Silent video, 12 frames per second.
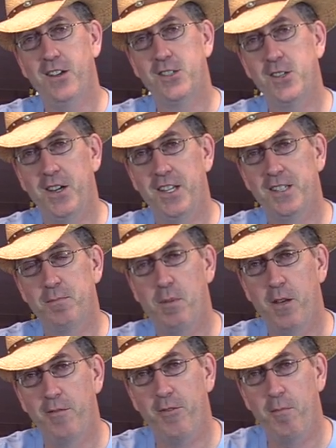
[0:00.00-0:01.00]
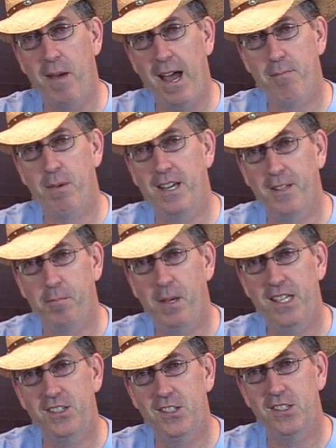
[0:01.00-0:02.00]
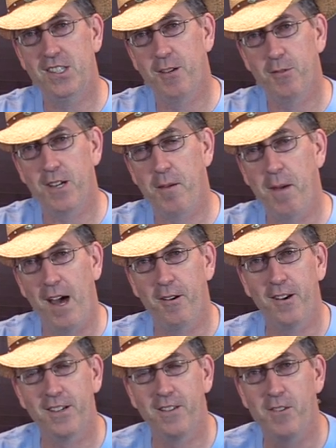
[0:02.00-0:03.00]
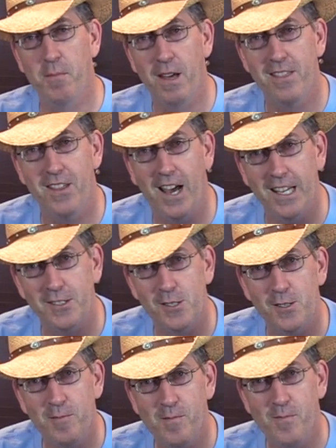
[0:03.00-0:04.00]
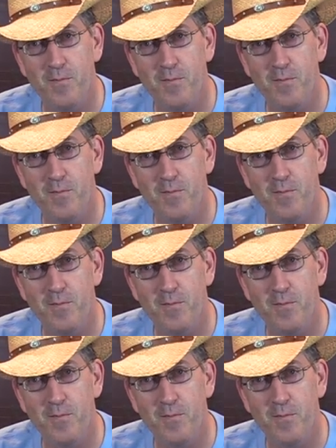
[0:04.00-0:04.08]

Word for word: I'll show you this beautiful map and the pieces, then we'll come out and I'll give you my thoughts.